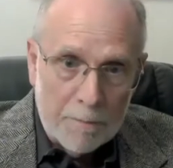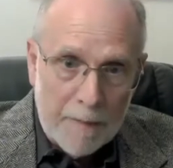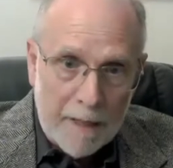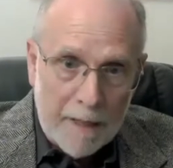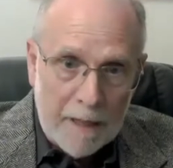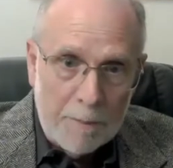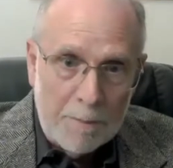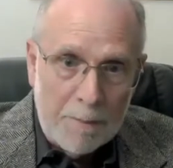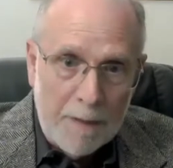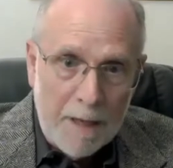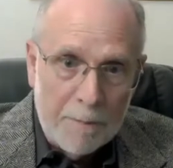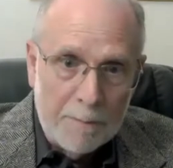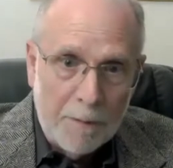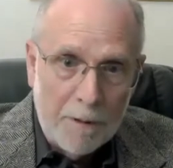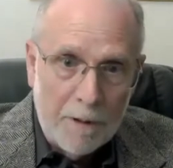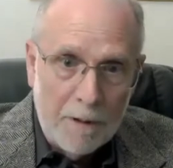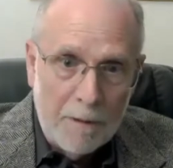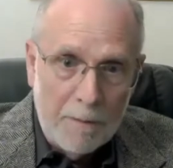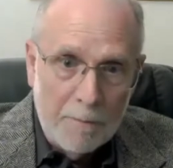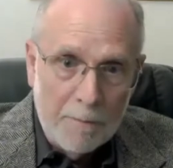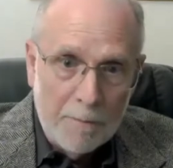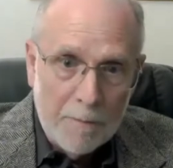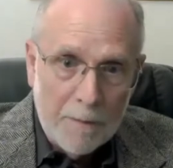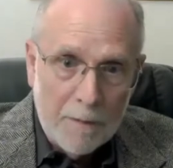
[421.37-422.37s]
many
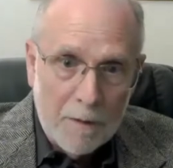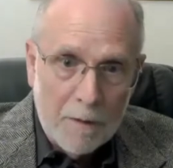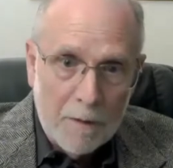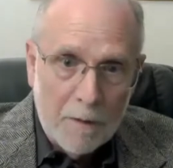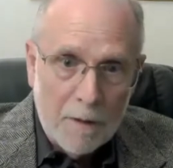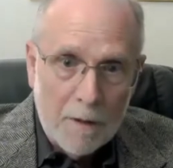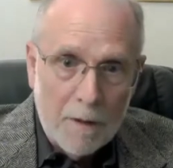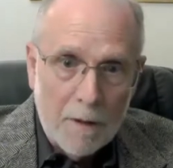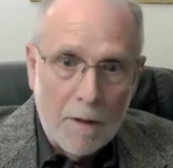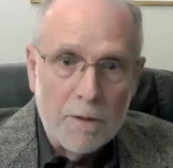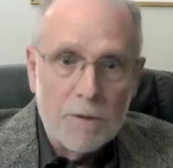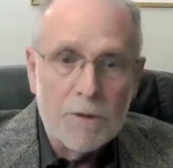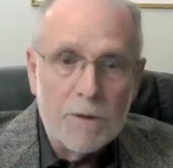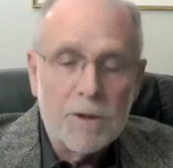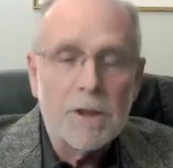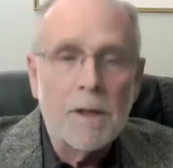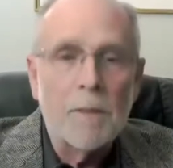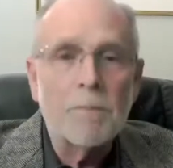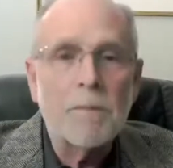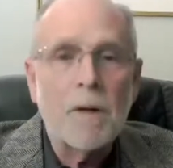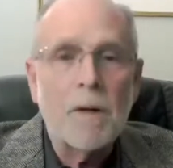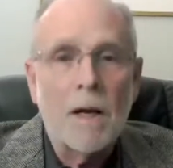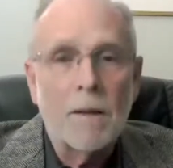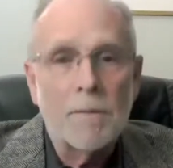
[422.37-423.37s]
people.
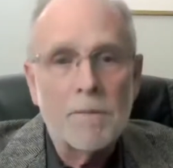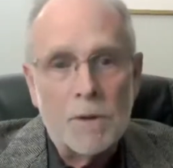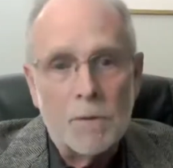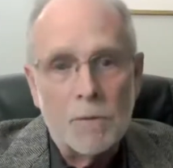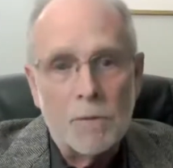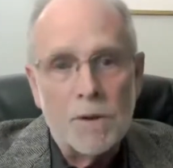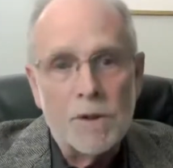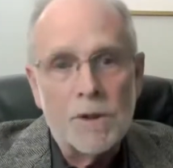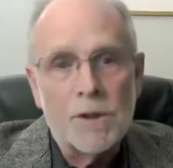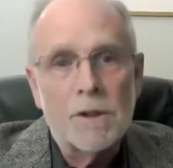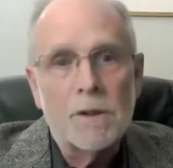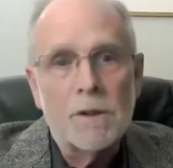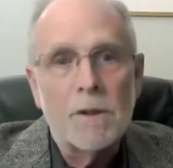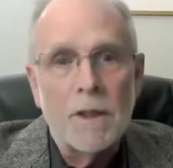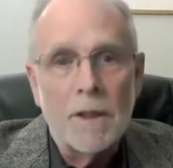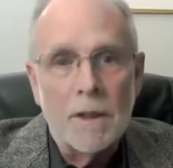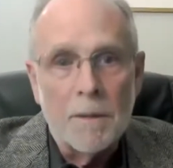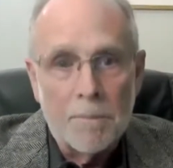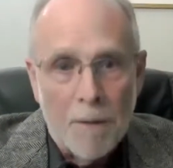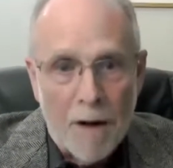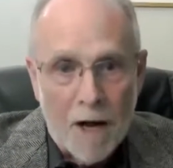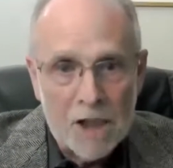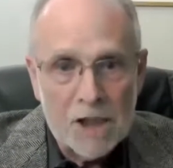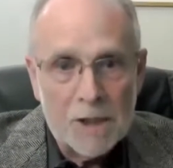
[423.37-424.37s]
Sometimes it was an
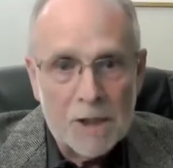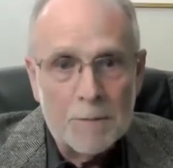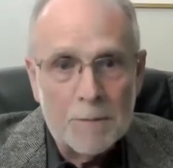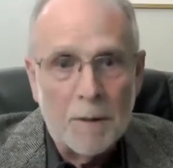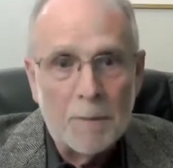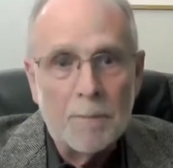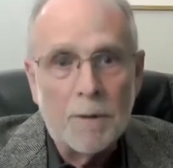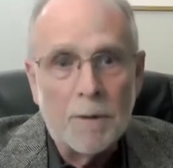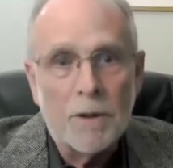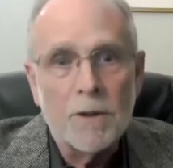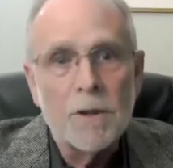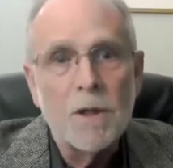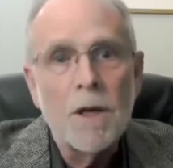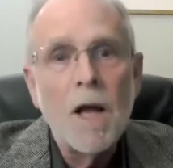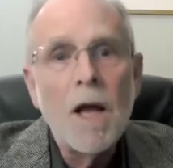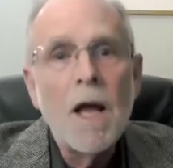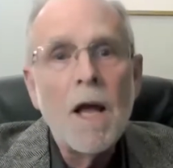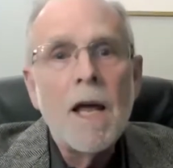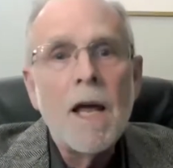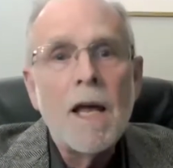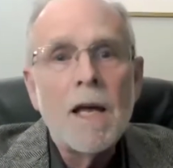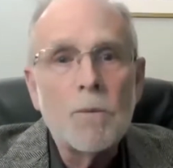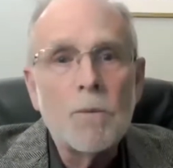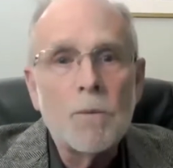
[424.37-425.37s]
impossible burden.
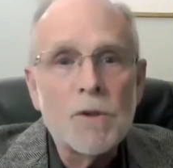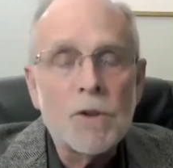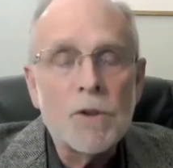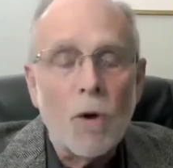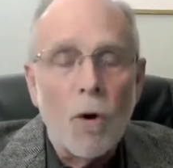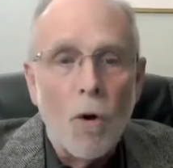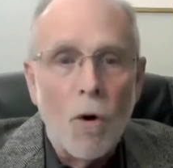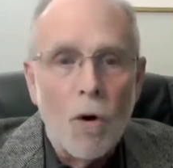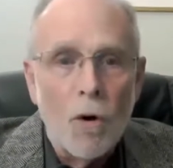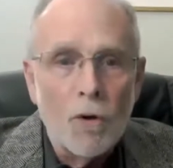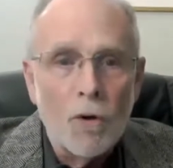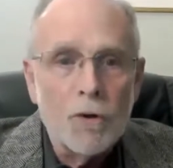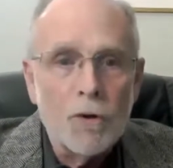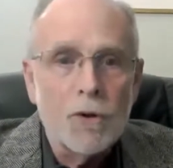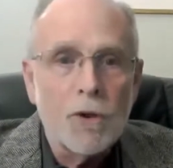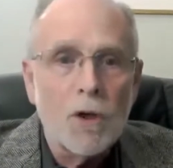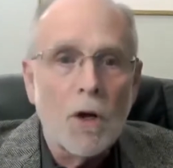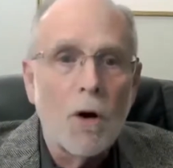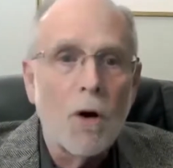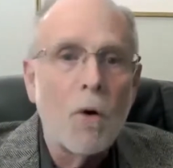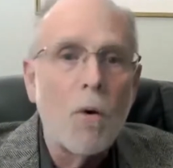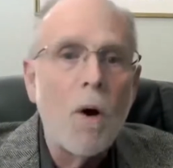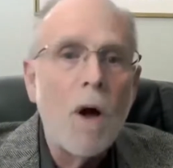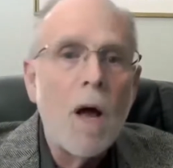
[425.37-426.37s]
It was
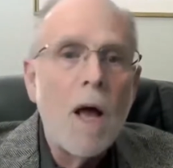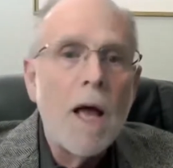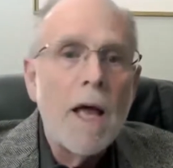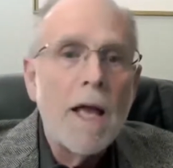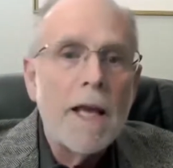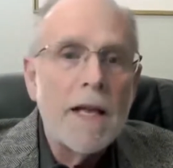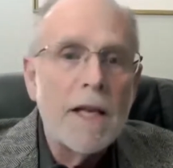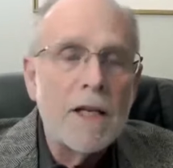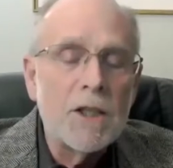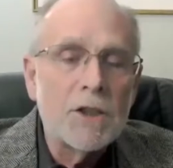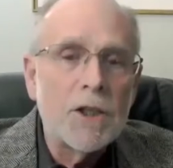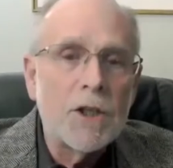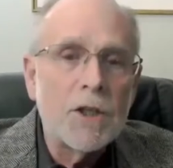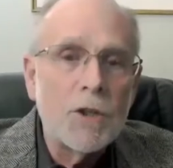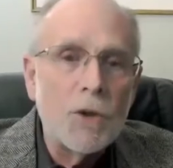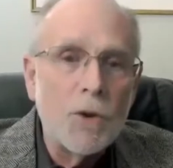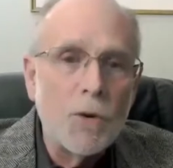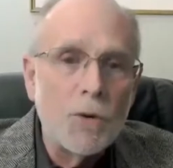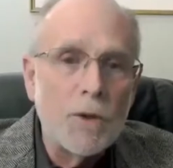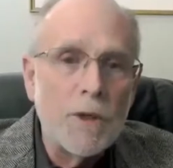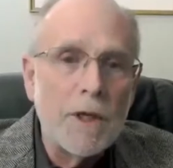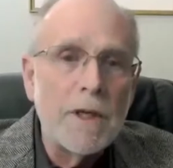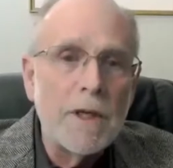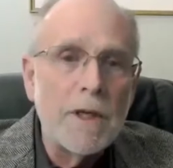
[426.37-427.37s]
also
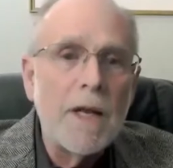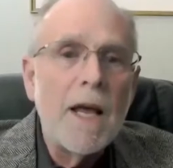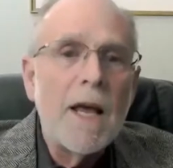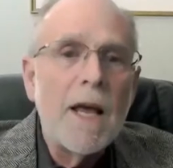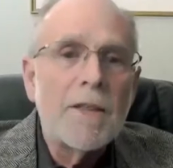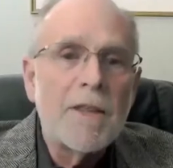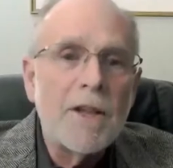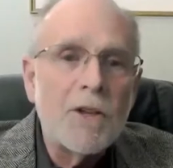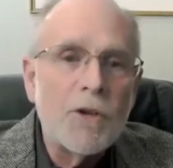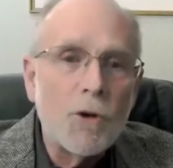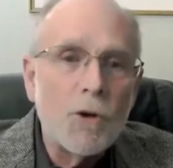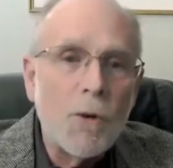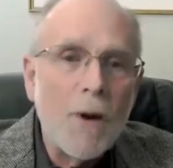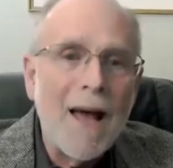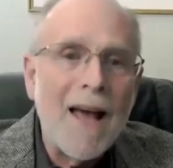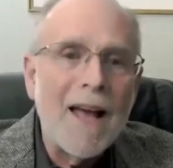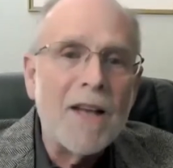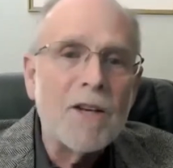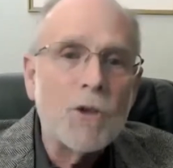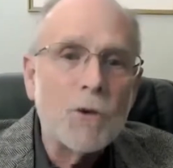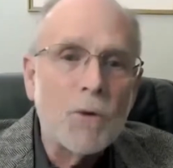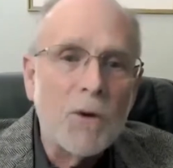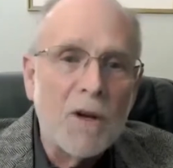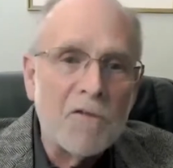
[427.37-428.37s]
instituted that you
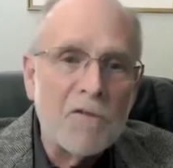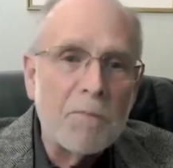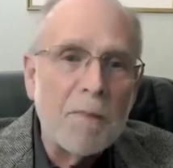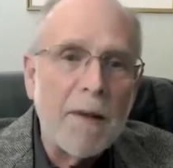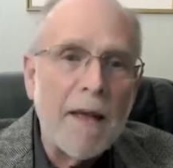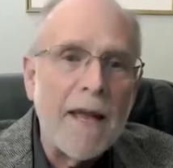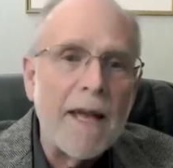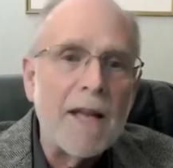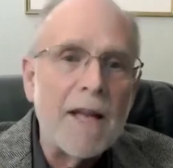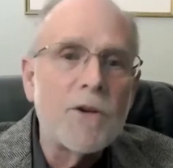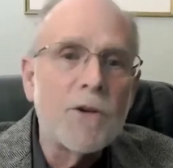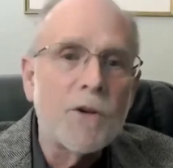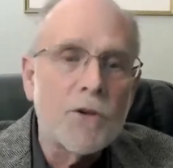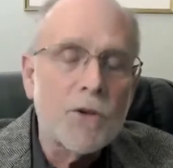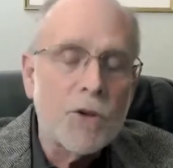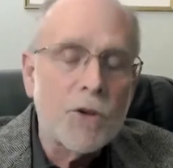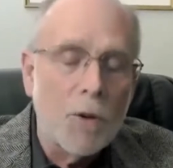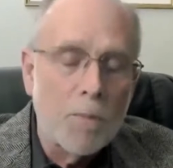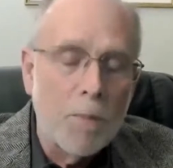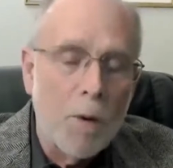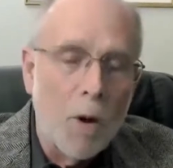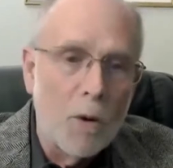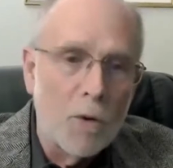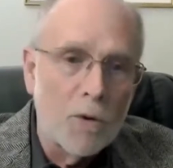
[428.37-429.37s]
had to have paid your
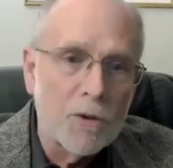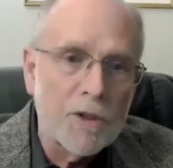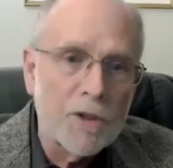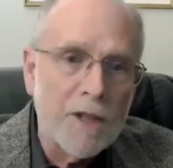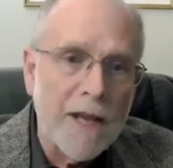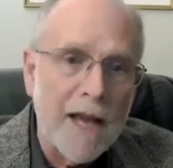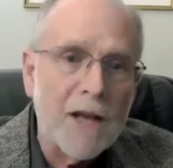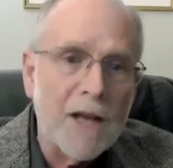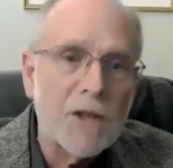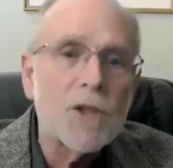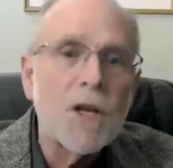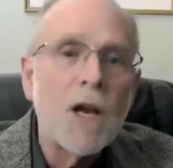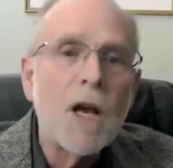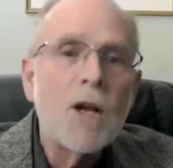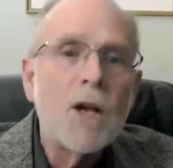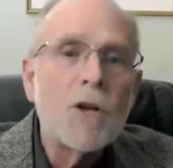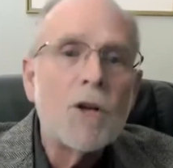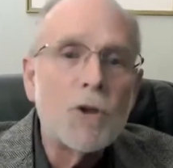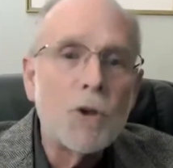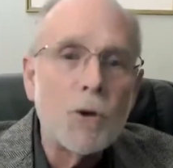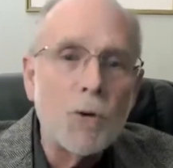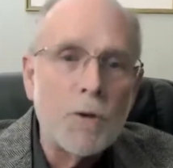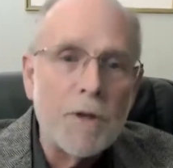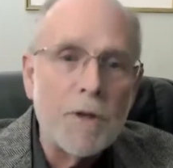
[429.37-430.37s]
poll tax
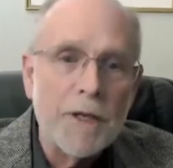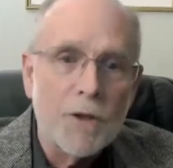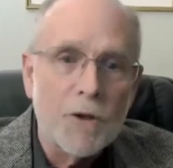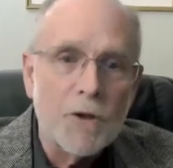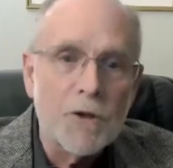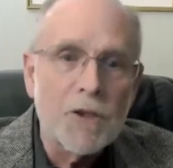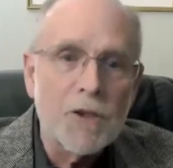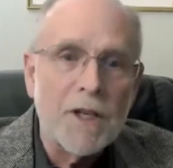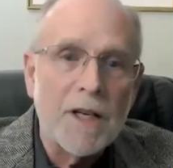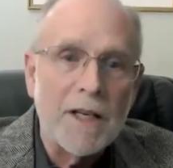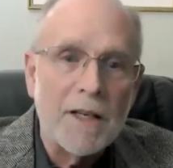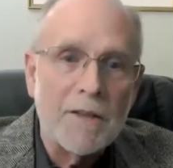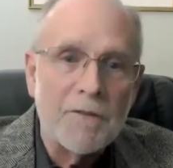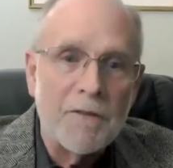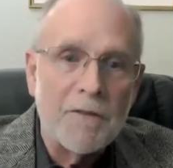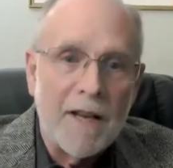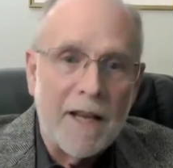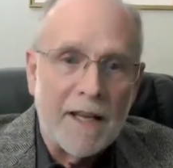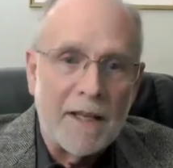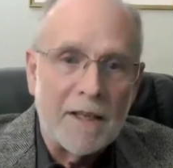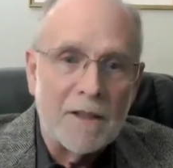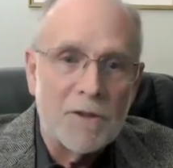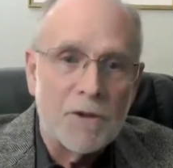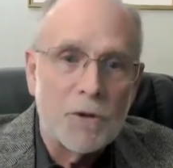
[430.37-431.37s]
2 years in
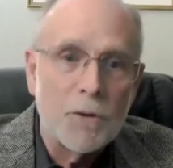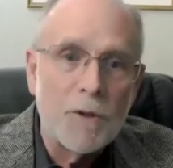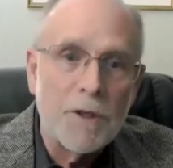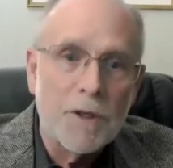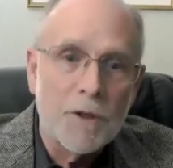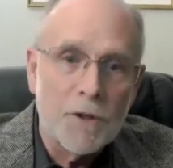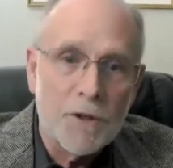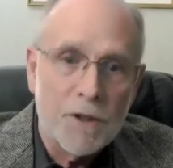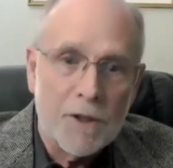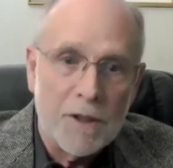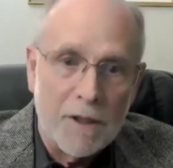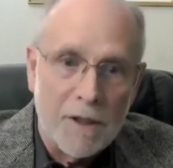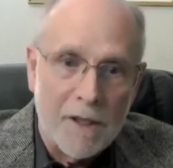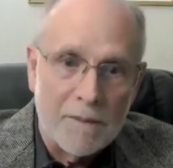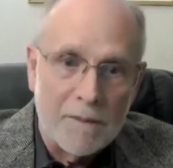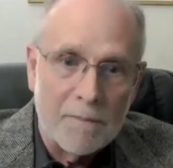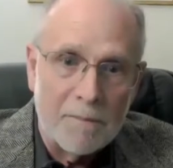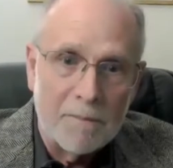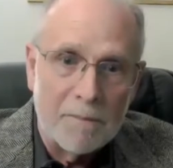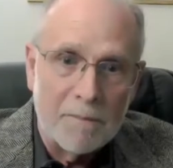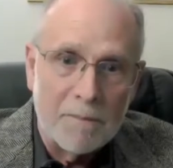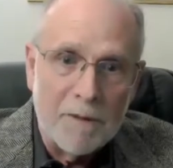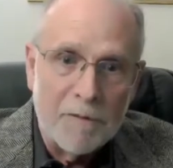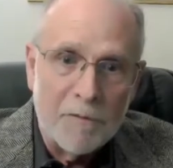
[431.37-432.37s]
advance, 2 years
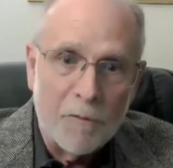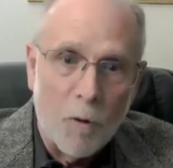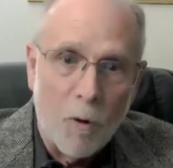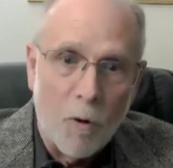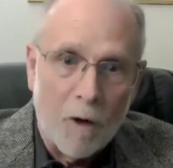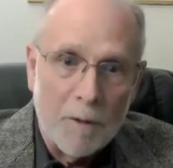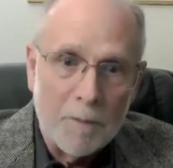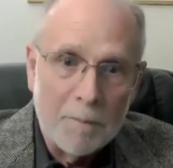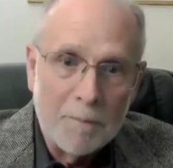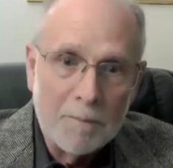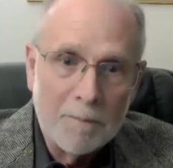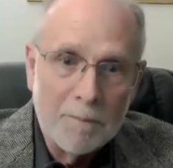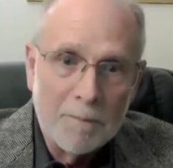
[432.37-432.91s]
before,